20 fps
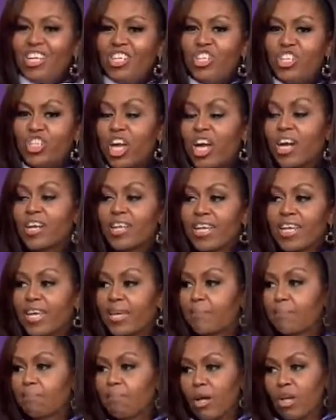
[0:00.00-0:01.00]

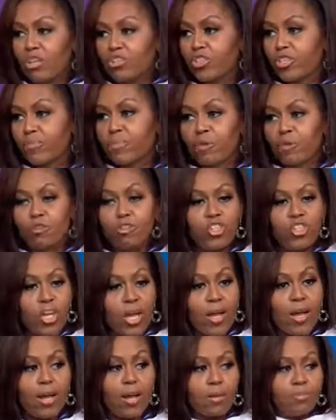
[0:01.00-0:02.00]
juggling multiple
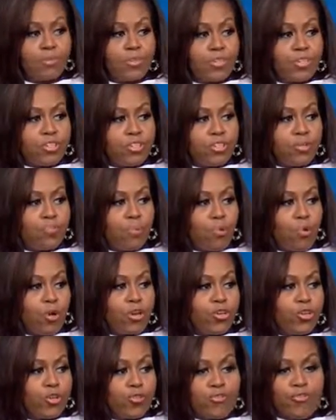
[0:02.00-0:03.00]
jobs to
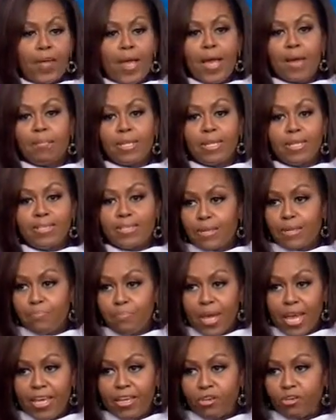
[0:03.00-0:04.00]
support your families and
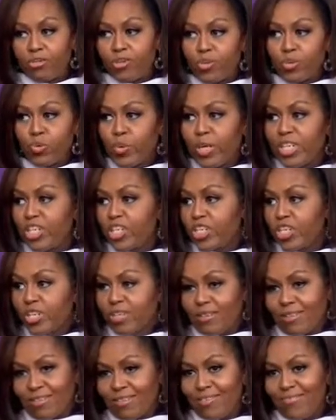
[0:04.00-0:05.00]
pay your
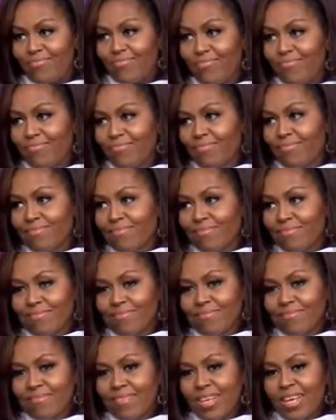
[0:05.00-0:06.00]
tuition.
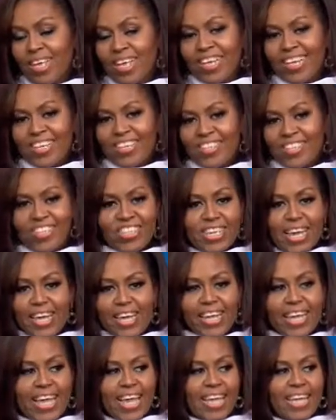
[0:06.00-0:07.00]

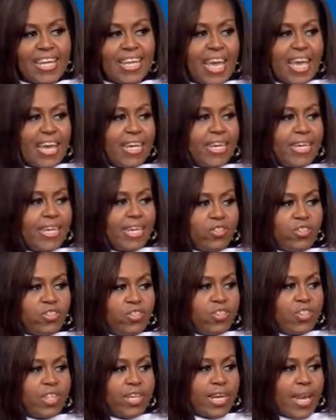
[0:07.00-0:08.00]
Studying late
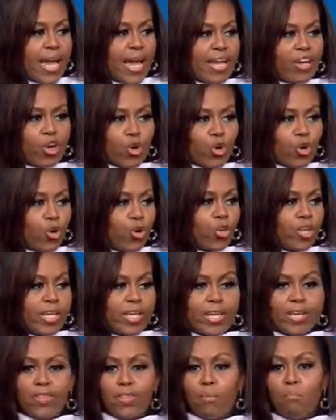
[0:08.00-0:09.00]
into the night,
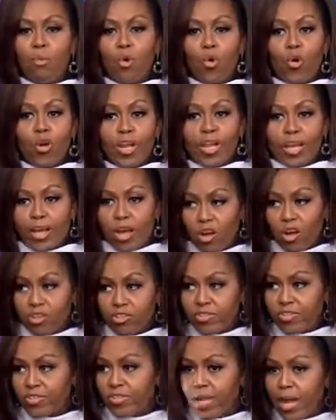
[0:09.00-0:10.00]
early in the morning on
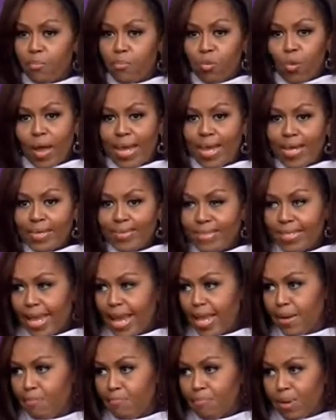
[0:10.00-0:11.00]
subways
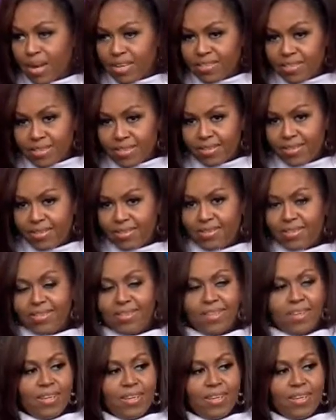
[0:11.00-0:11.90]
and buses,